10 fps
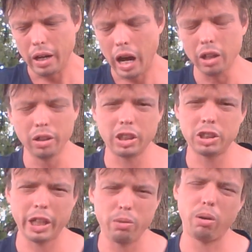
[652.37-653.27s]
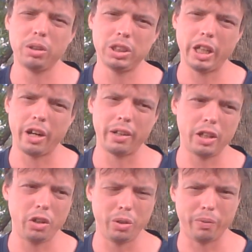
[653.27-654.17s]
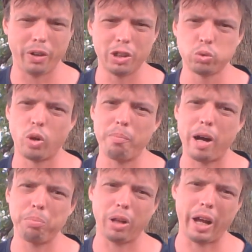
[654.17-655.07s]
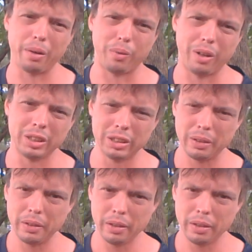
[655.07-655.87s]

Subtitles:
I looked to see what was there in the universe, what my plight was,